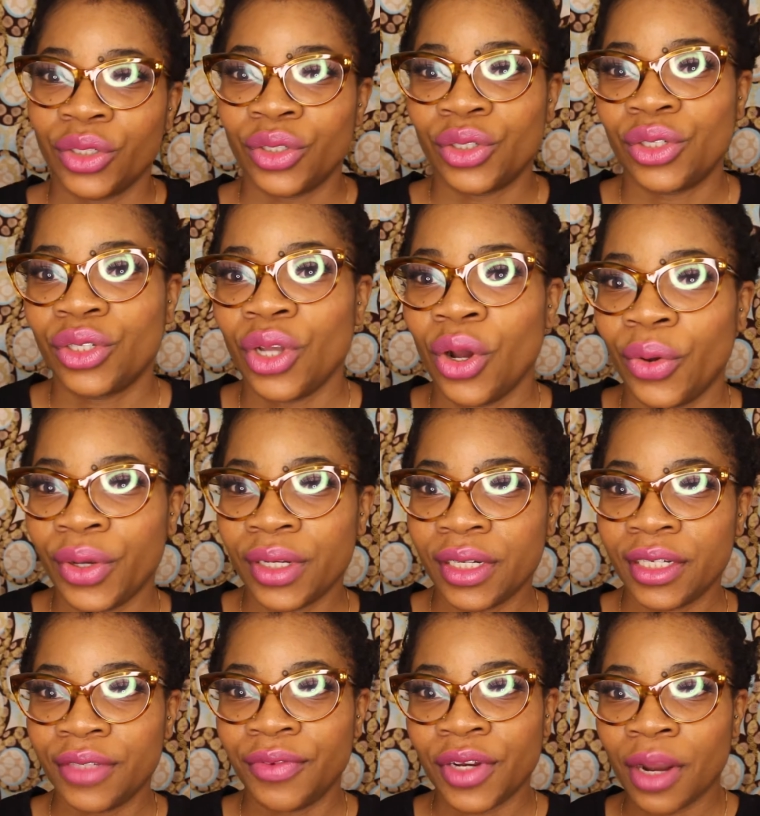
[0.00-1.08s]
So in
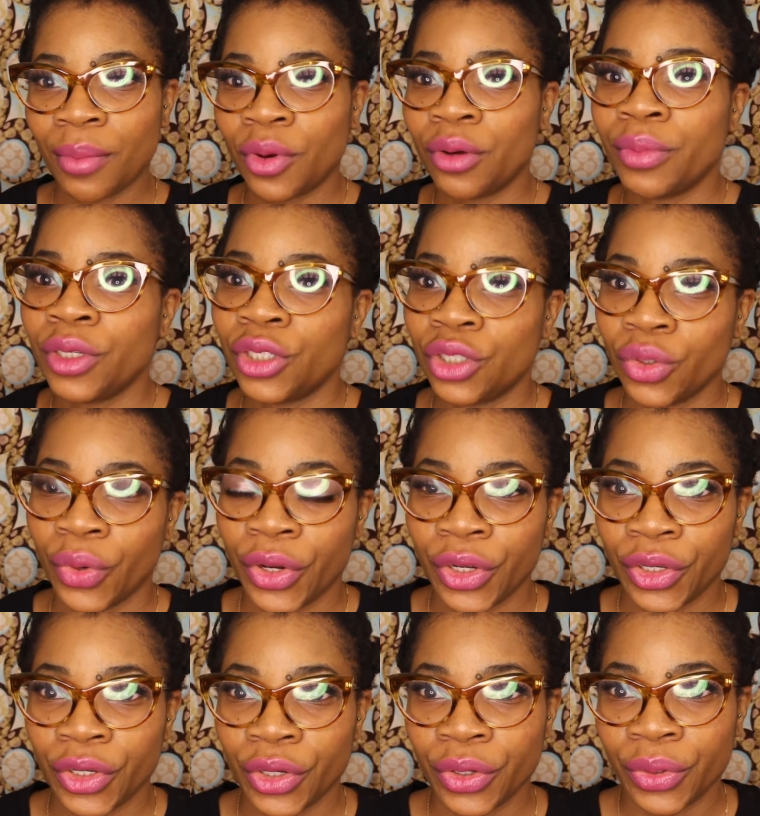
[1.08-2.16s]
this video I'm going to be
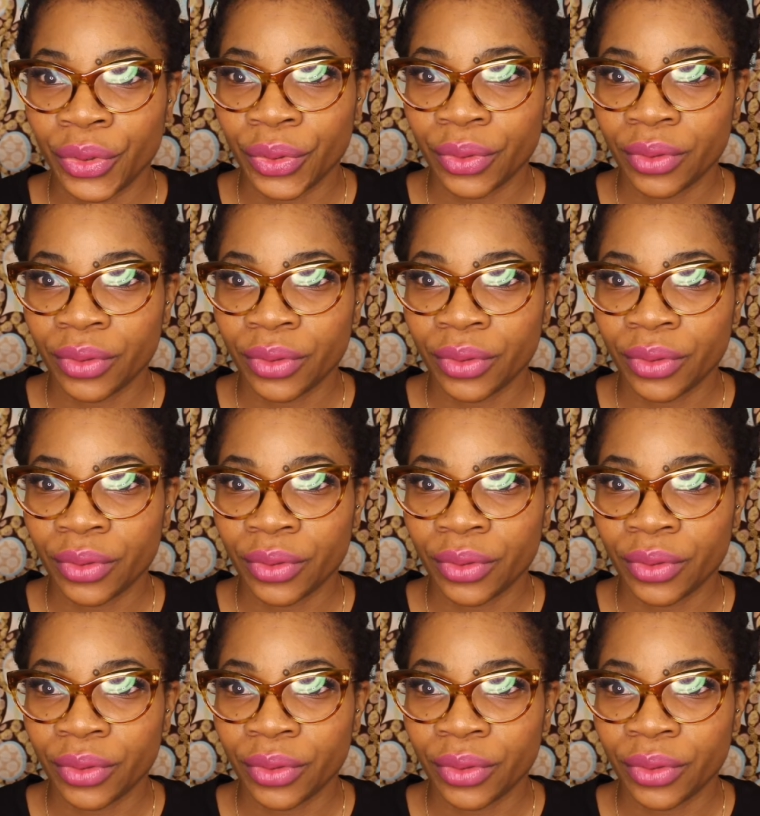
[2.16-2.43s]
showing you